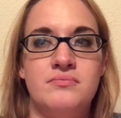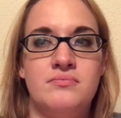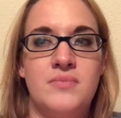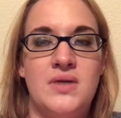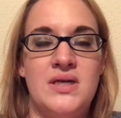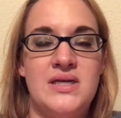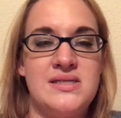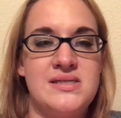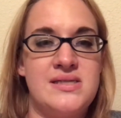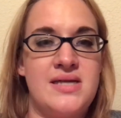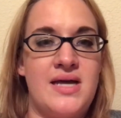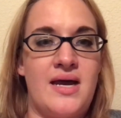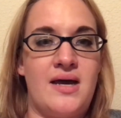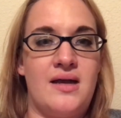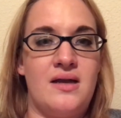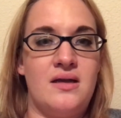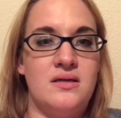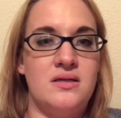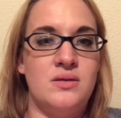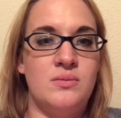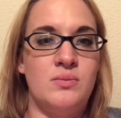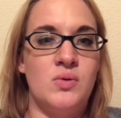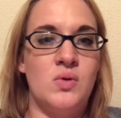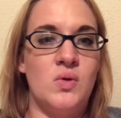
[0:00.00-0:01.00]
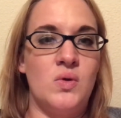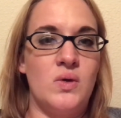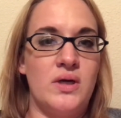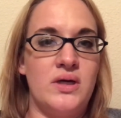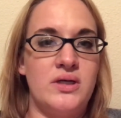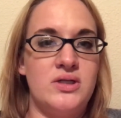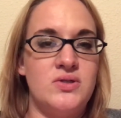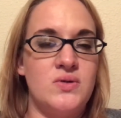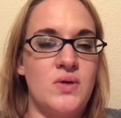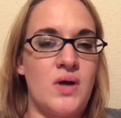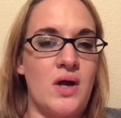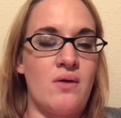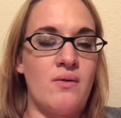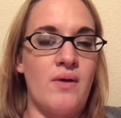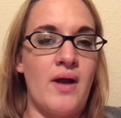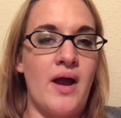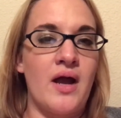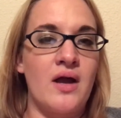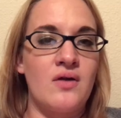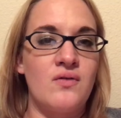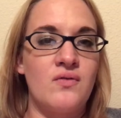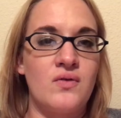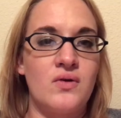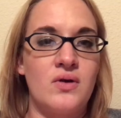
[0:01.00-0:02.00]
His dad had deployed to
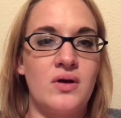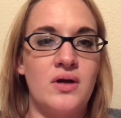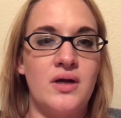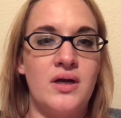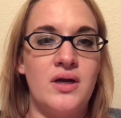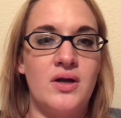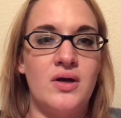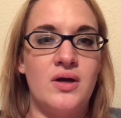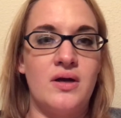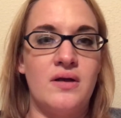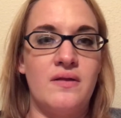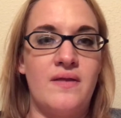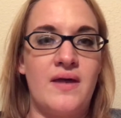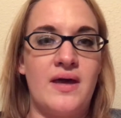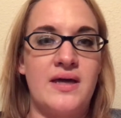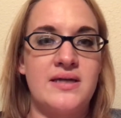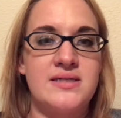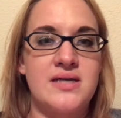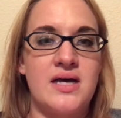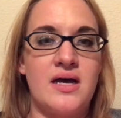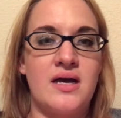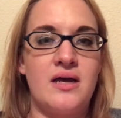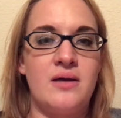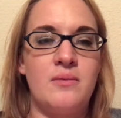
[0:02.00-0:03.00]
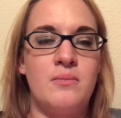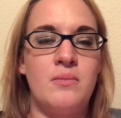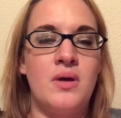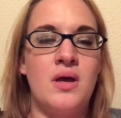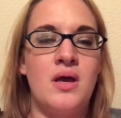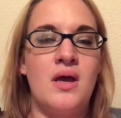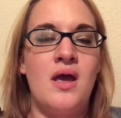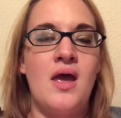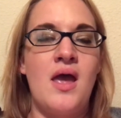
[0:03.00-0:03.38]
Iraq for a year at that time,